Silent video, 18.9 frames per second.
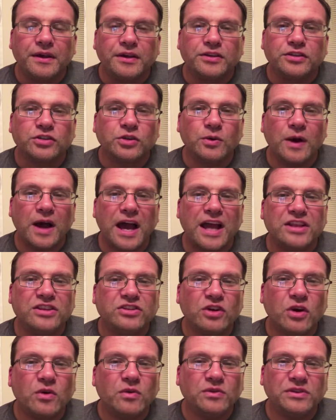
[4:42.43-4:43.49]
So I
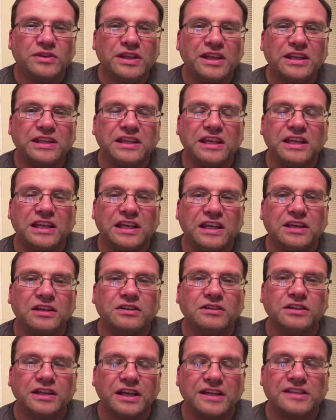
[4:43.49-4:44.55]
don't think that
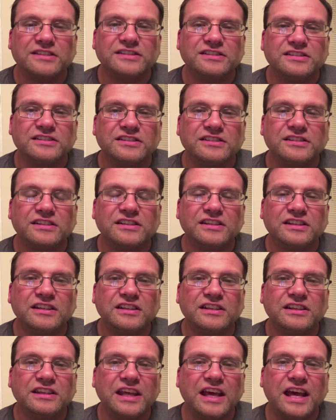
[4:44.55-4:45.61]
Iger gets
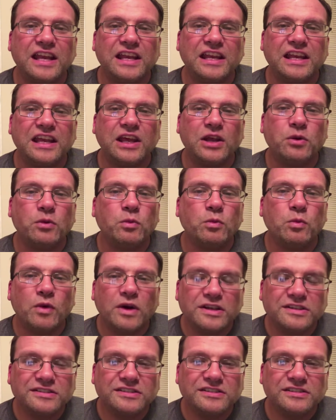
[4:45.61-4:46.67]
that it
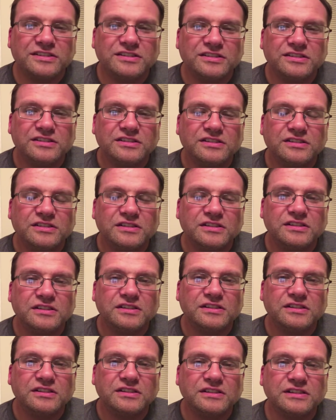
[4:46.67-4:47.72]
wasn't
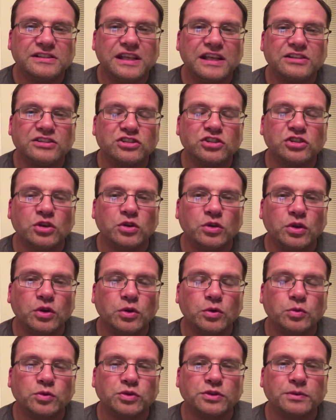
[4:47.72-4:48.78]
that
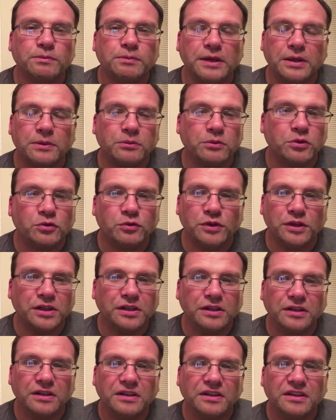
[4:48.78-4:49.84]
Solo was a bad movie.
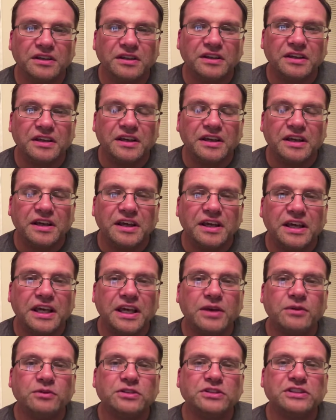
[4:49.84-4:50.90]

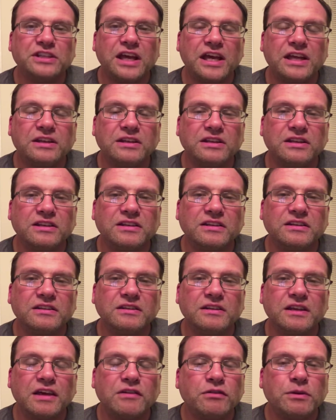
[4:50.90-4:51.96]
It was that
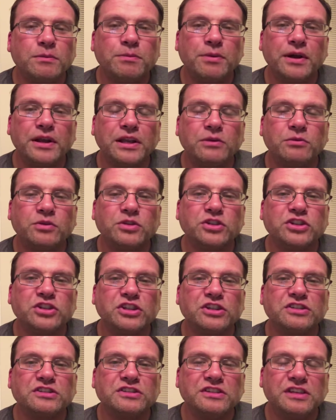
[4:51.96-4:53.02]
everybody was
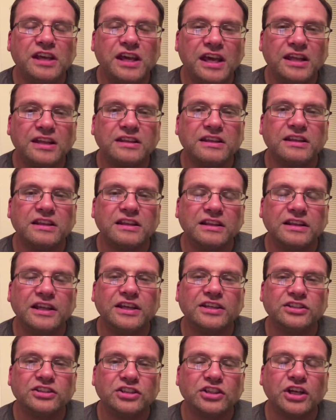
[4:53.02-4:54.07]
just ticked at The
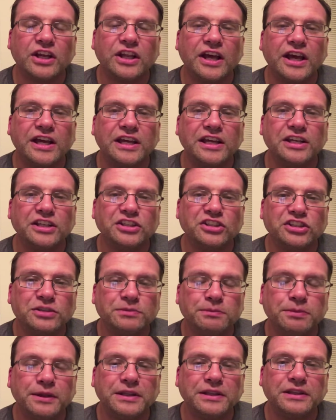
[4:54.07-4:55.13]
Last Jedi and it
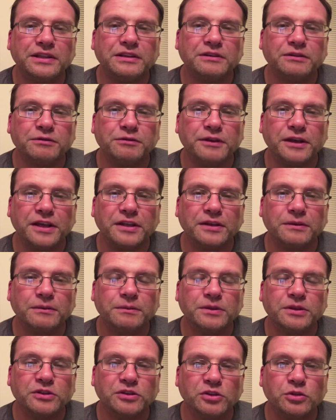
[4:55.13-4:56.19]
split the fandom
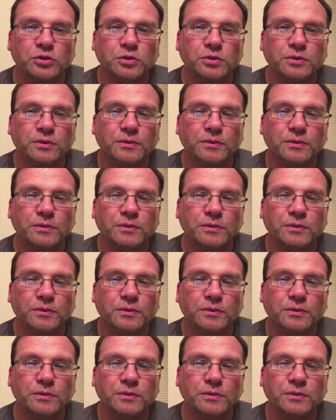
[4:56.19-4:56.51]
too.